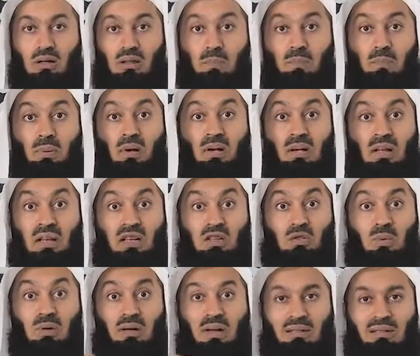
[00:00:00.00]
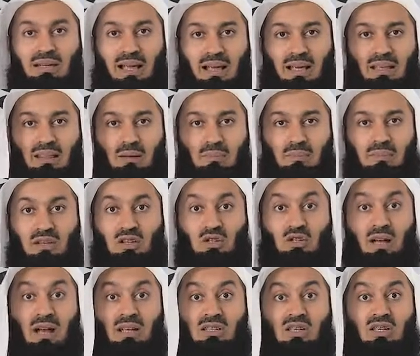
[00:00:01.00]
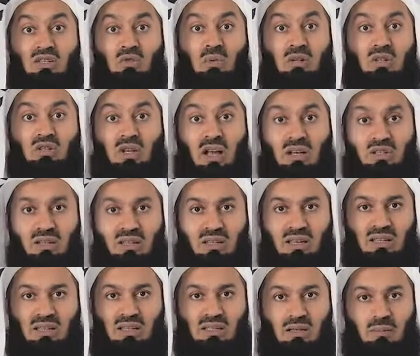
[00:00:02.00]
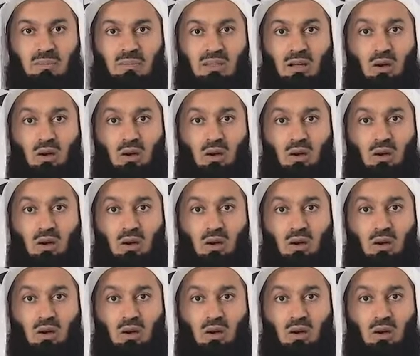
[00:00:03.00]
The police will attack them. The judges will judge against them.